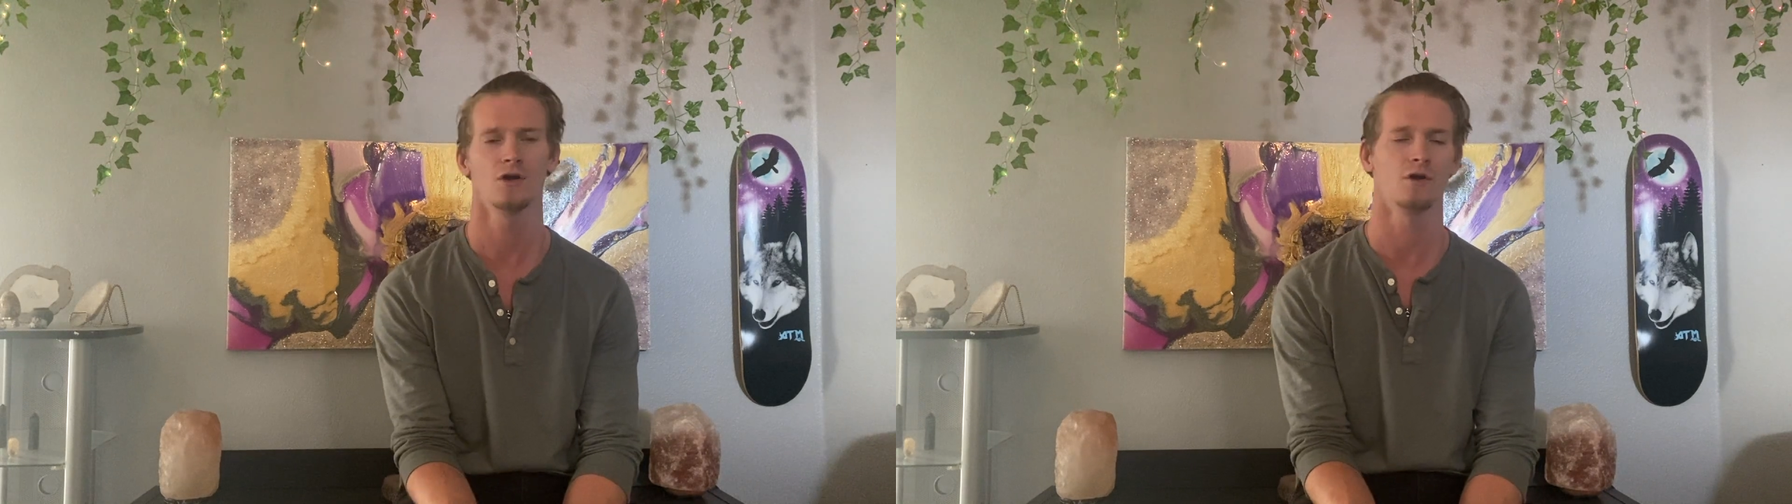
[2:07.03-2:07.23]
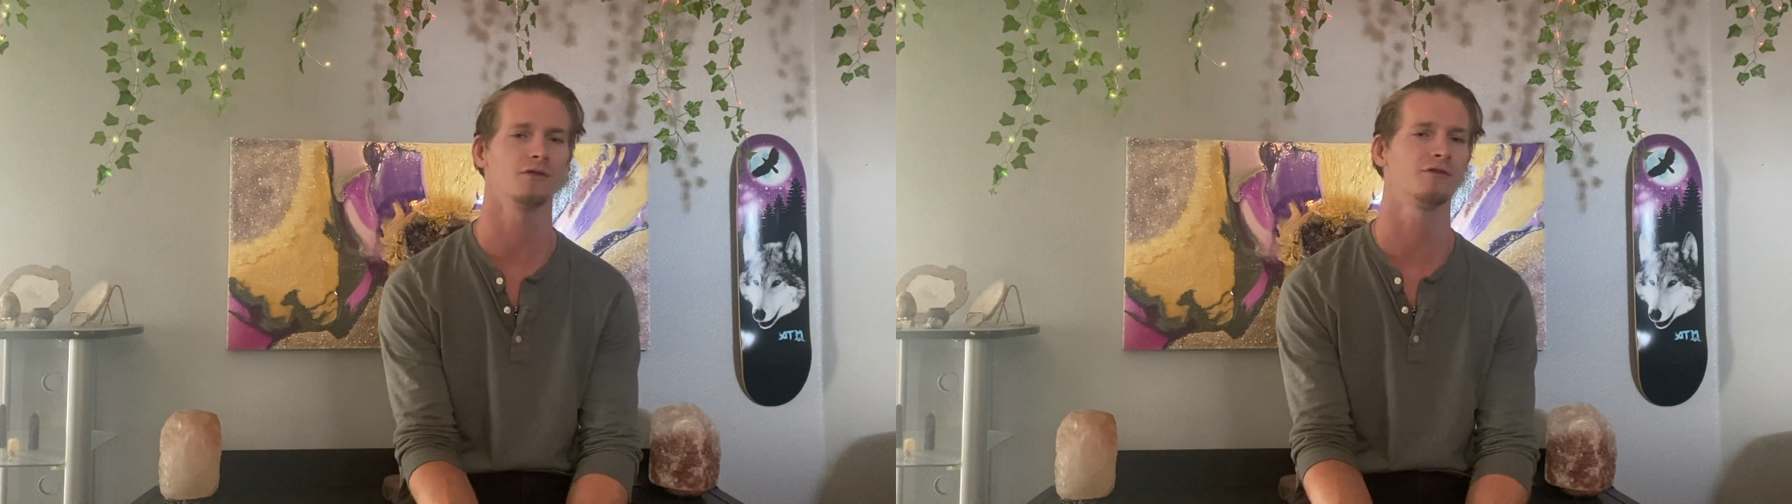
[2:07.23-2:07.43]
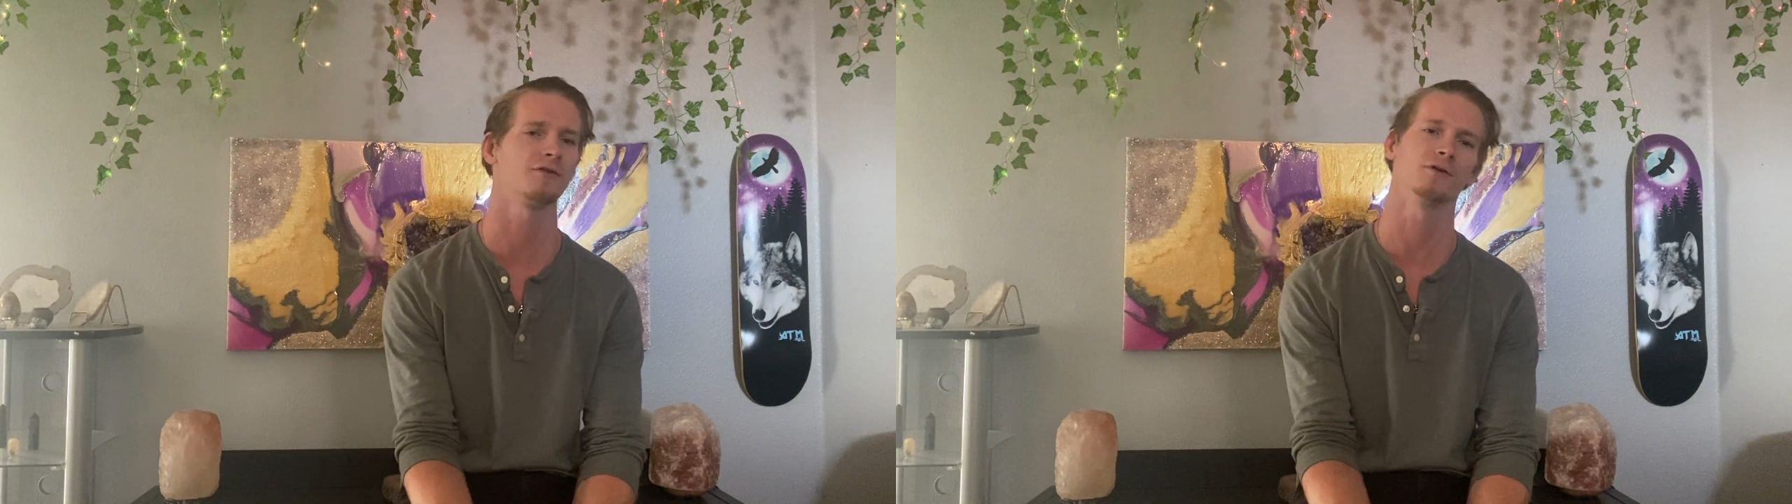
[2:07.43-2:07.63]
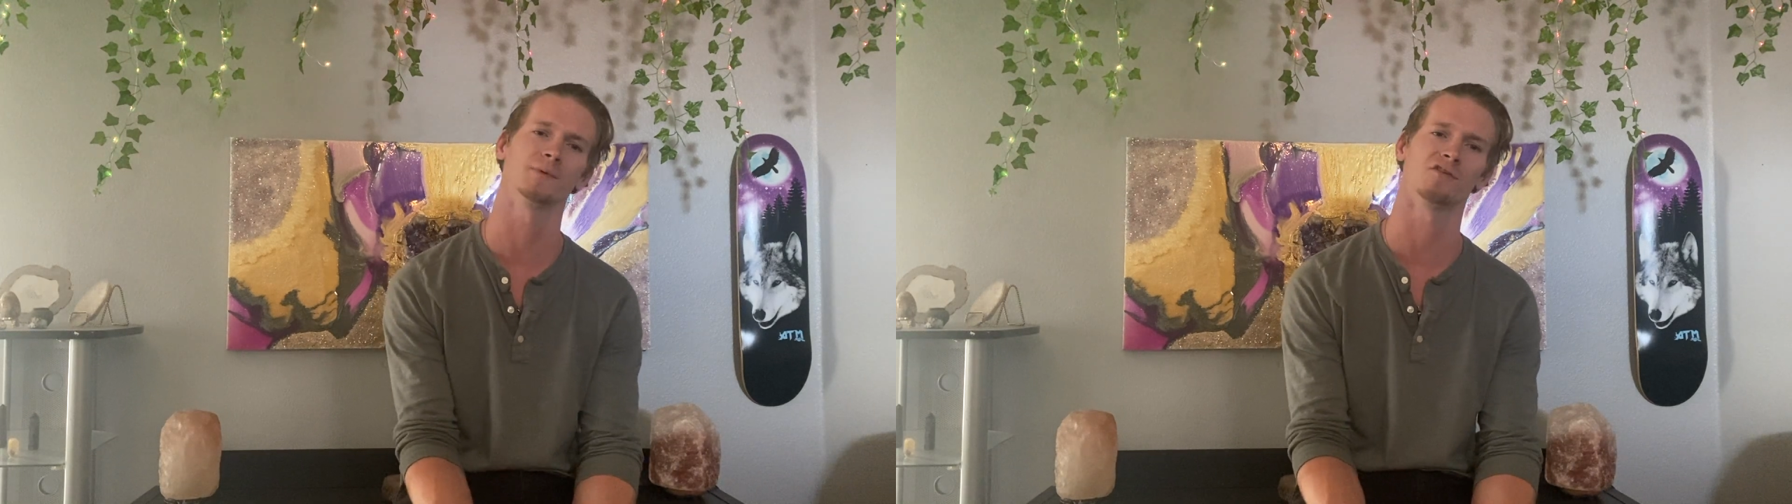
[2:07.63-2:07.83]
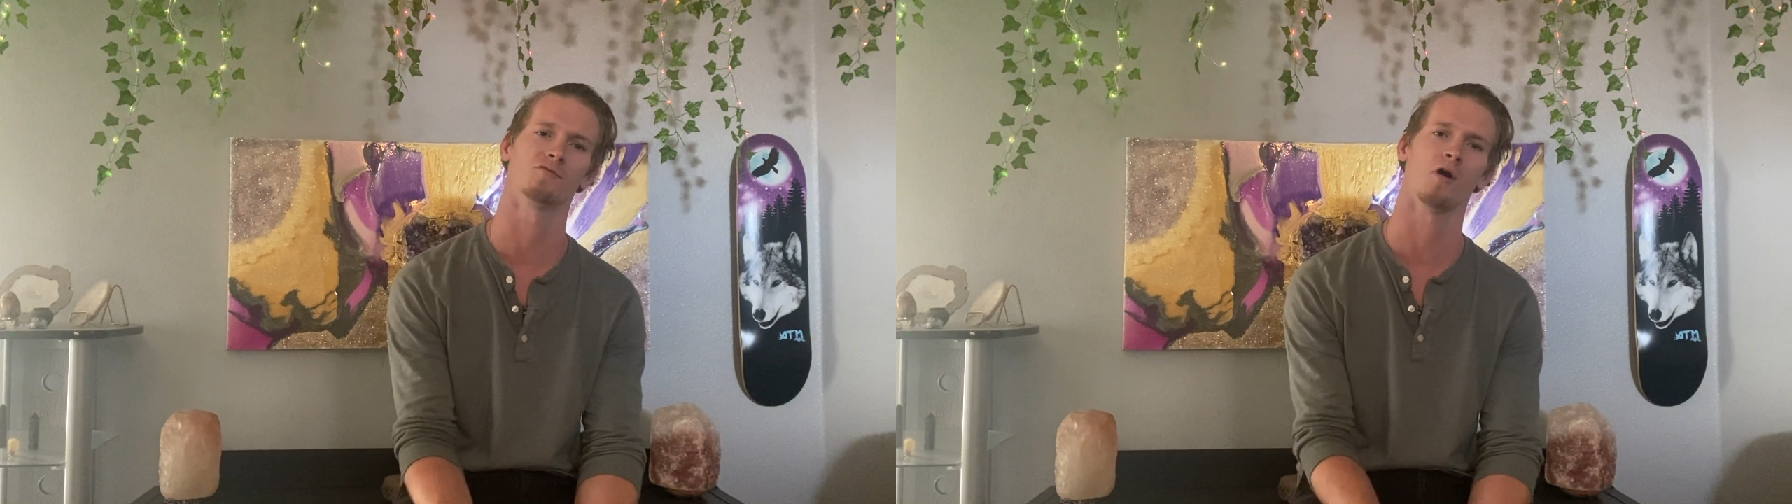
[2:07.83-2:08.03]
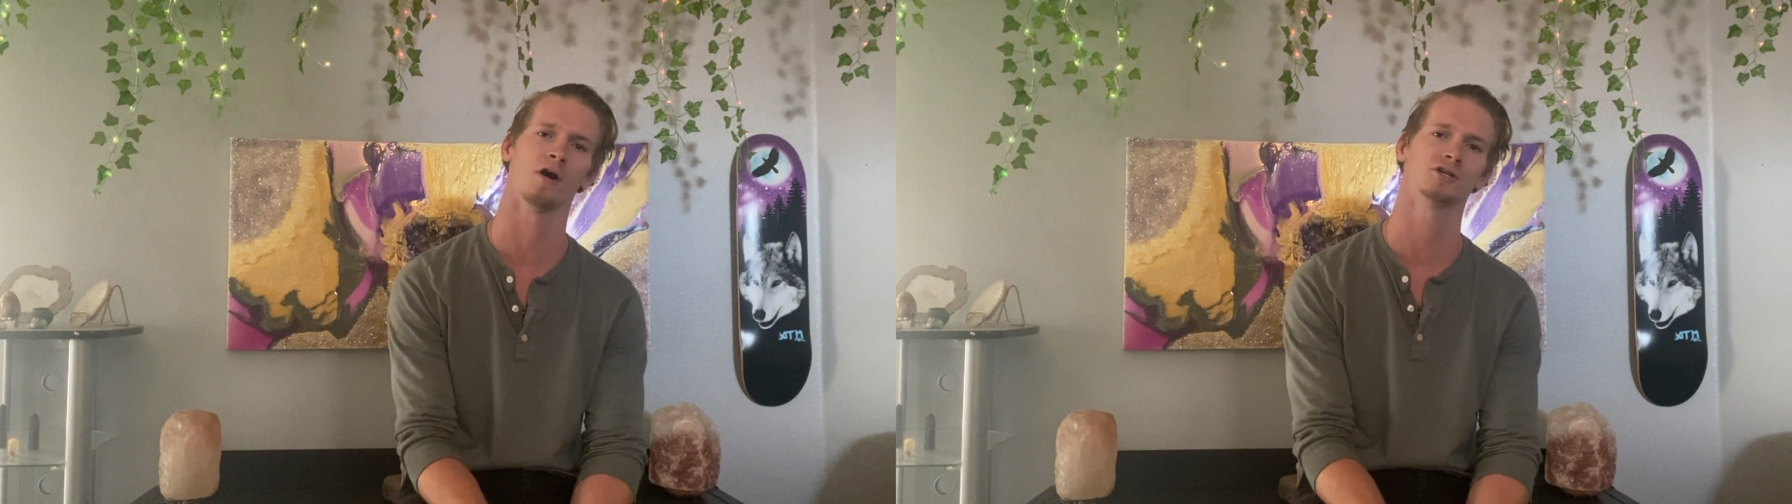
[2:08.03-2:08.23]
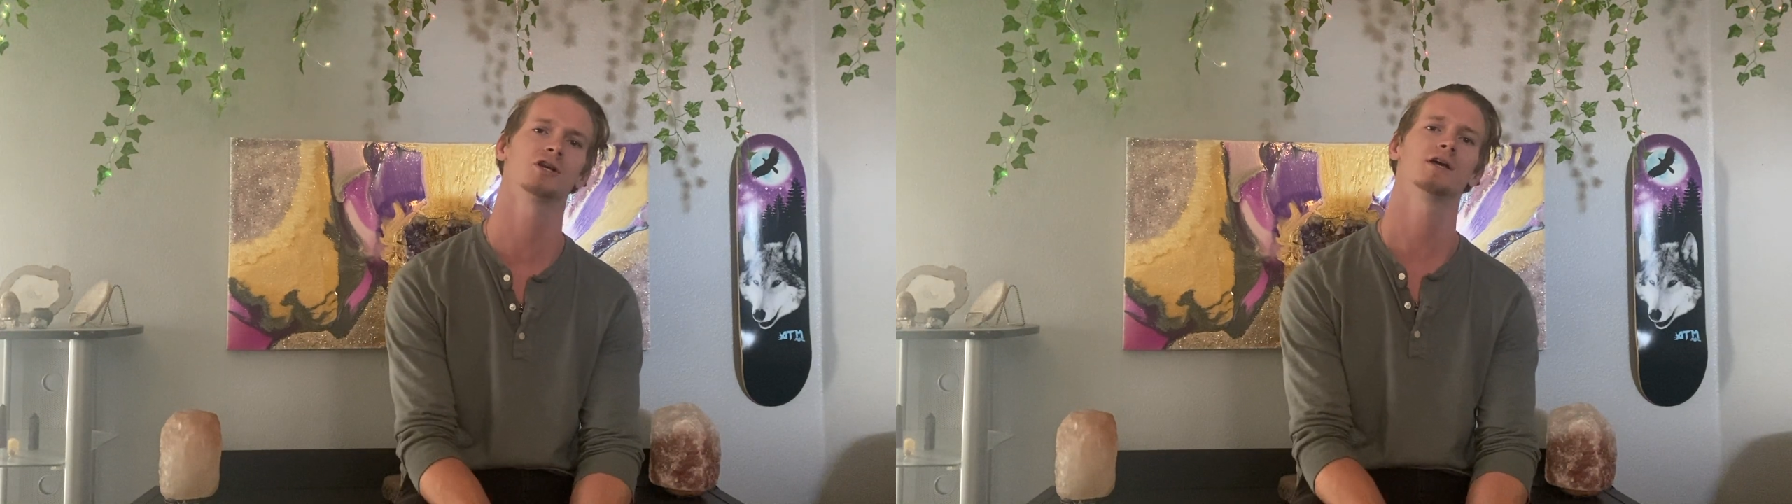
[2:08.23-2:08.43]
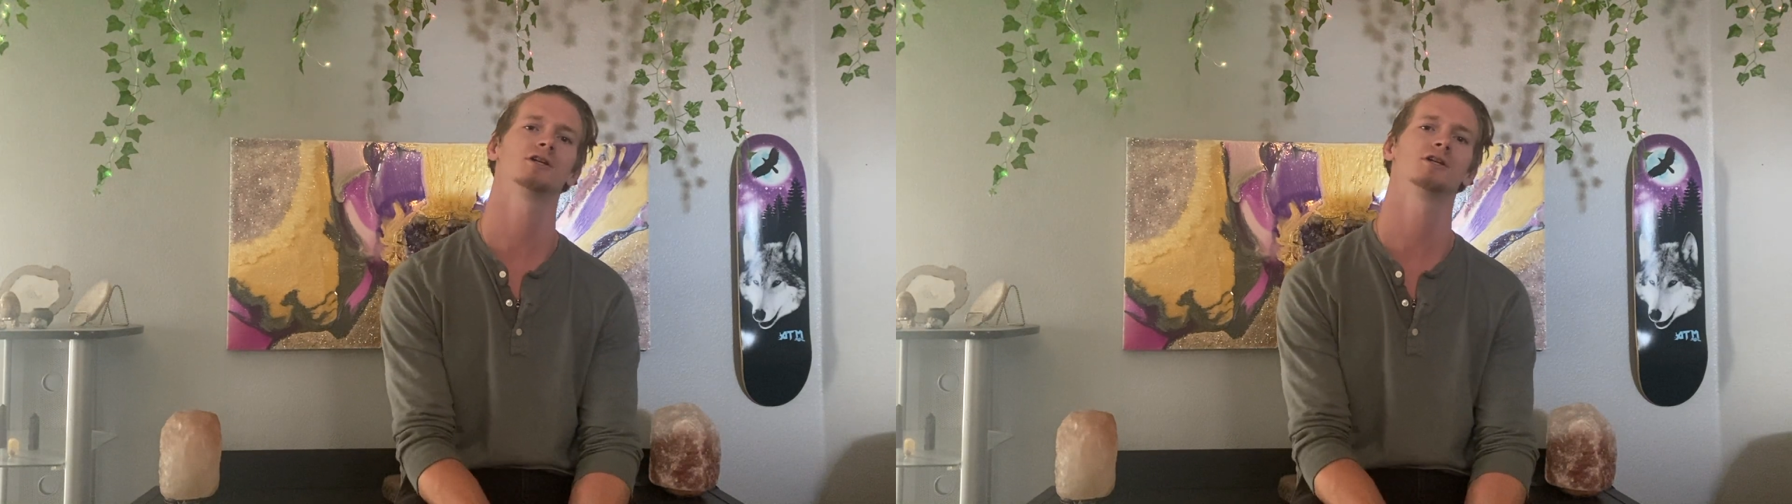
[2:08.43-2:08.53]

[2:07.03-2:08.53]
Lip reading: or the third week of March,